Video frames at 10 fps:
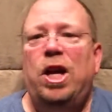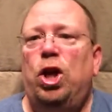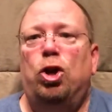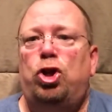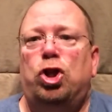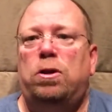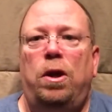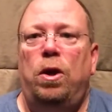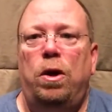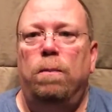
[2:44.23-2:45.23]

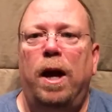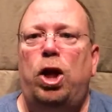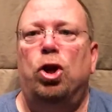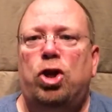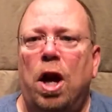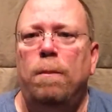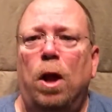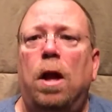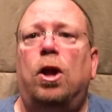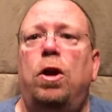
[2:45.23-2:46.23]
you're making your company
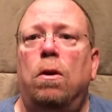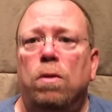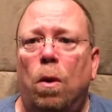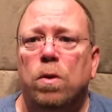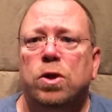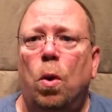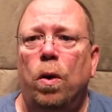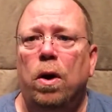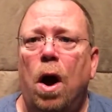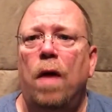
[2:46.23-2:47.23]
look like you don't know what's
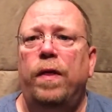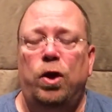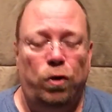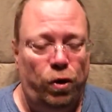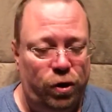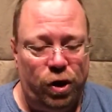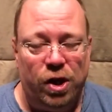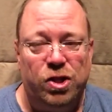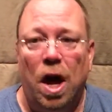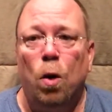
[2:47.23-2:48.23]
going on.
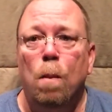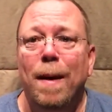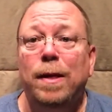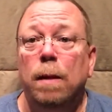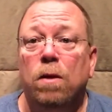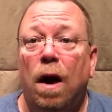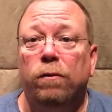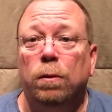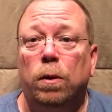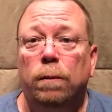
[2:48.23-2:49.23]
It's not going to make them
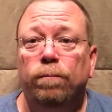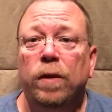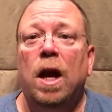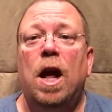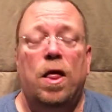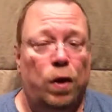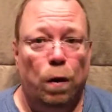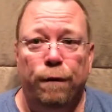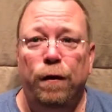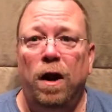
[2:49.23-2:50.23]
comfortable. They're
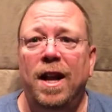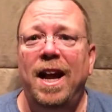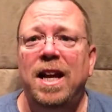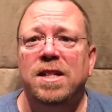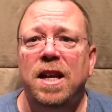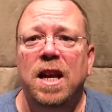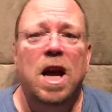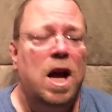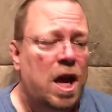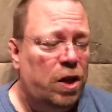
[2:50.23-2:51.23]
going to feel uneasy.
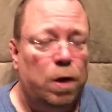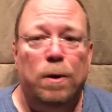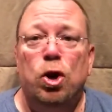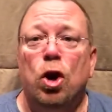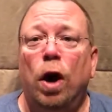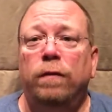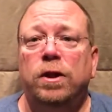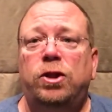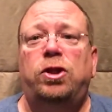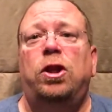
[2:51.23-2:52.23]
They're going to be
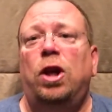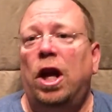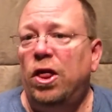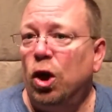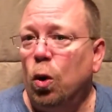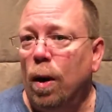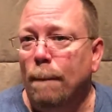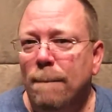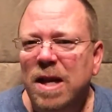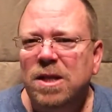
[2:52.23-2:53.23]
nervous. They're going to
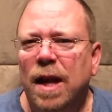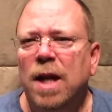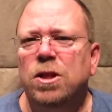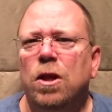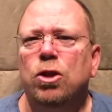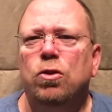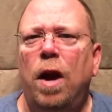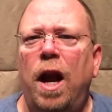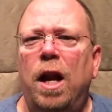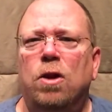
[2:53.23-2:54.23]
miss things in the
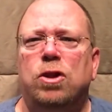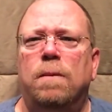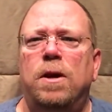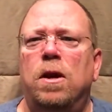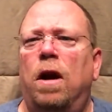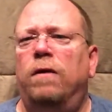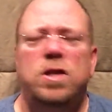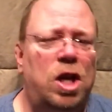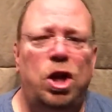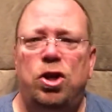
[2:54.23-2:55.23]
training because they're going to be
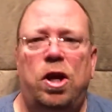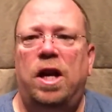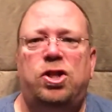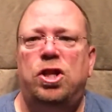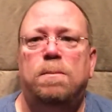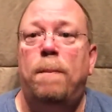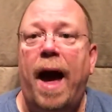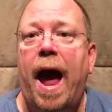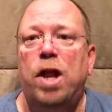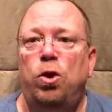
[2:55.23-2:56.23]
nervous. It's just
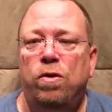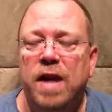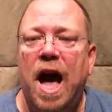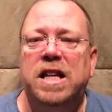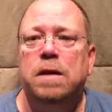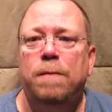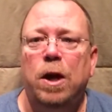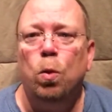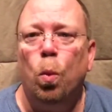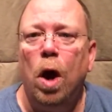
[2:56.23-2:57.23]
bad. You've got to
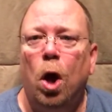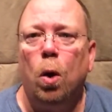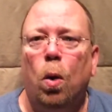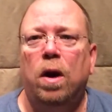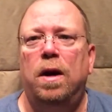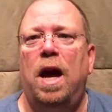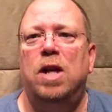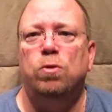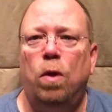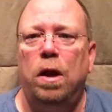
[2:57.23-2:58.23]
be well
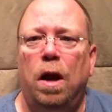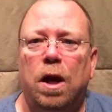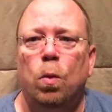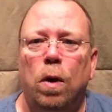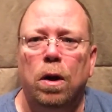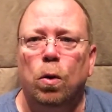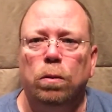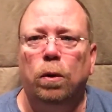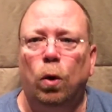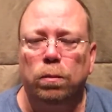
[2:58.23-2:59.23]
organized, running like a
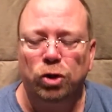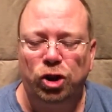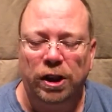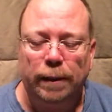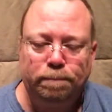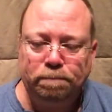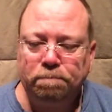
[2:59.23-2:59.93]
well-oiled machine.